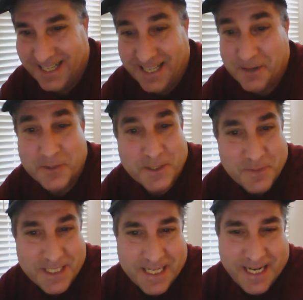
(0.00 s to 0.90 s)
It was a
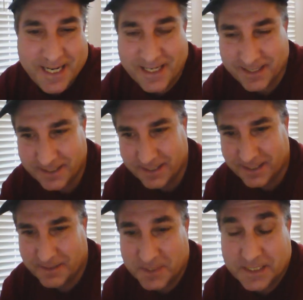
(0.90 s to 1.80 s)
mistake
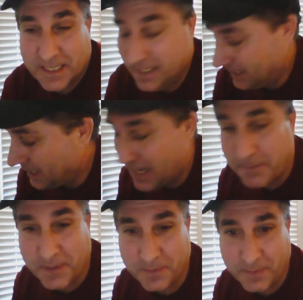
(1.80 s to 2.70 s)
that a lot
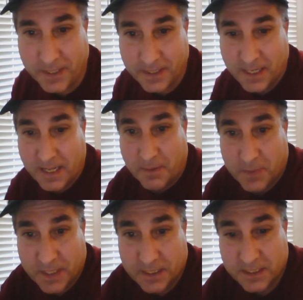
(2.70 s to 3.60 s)
of people made,
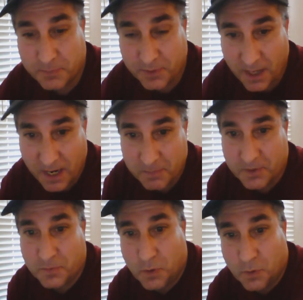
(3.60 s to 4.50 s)
because the
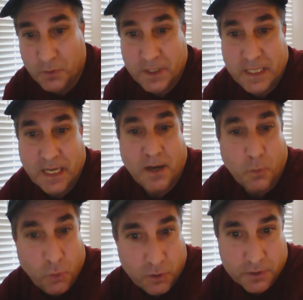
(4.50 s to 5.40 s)
problem only got
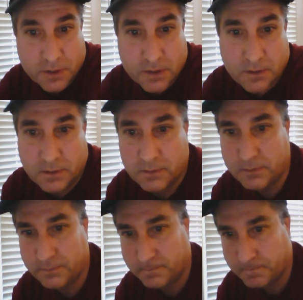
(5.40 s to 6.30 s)
worse.
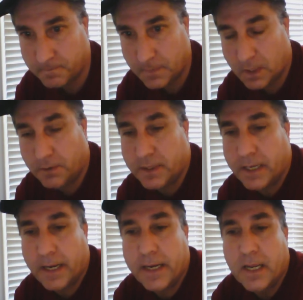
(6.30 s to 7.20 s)

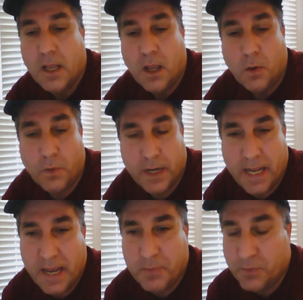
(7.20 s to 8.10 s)
Okay? What
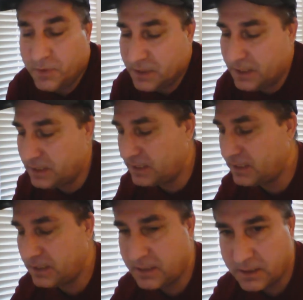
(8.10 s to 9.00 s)
happened was
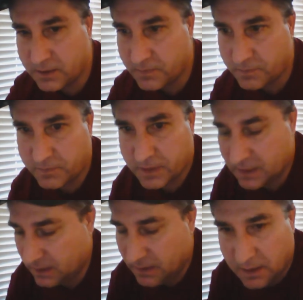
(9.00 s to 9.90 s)
this
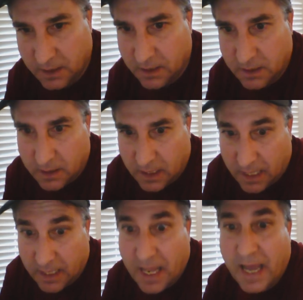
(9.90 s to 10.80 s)
freaking
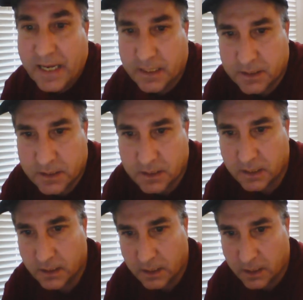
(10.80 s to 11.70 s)
alliance
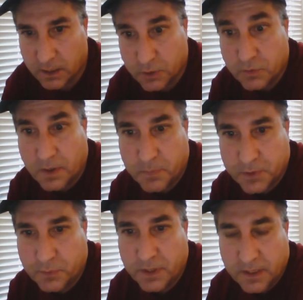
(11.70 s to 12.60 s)
grew up
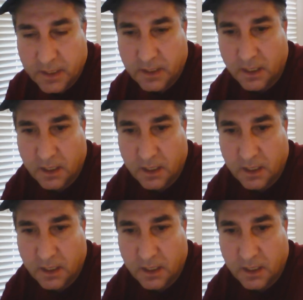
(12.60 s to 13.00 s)
between the